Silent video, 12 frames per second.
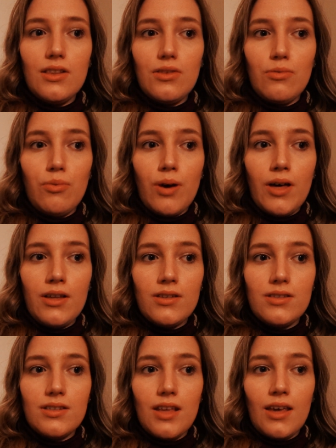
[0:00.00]
the
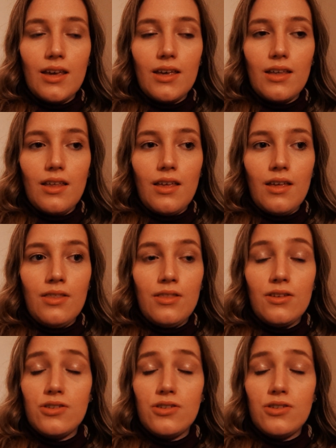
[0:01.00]
words like in the